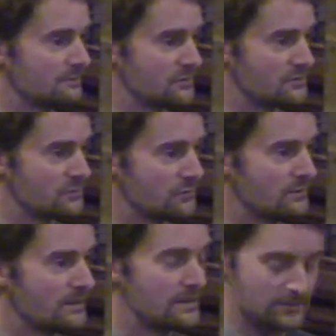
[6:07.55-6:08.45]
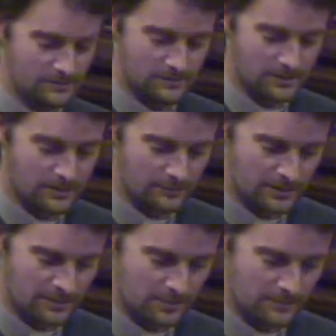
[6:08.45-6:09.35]
was truly
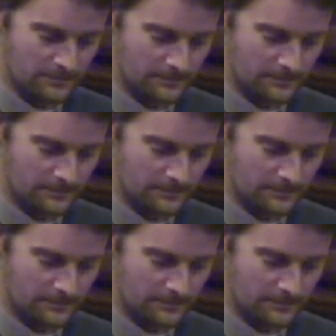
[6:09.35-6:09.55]
incredible,